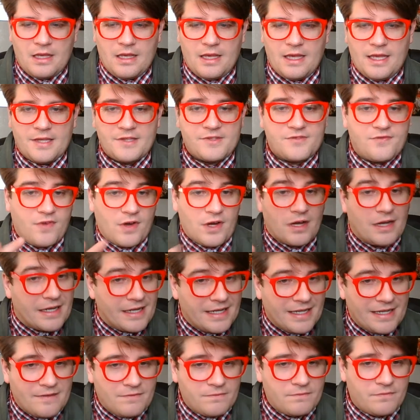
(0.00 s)
is very
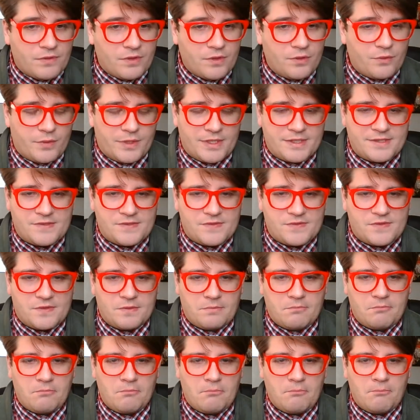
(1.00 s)
influenced
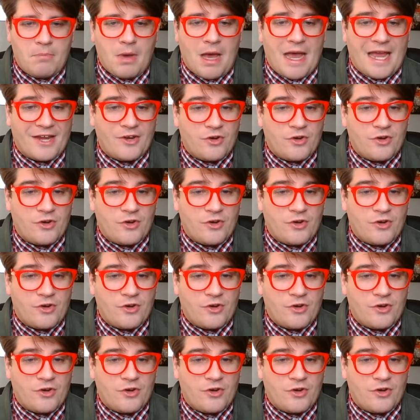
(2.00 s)
by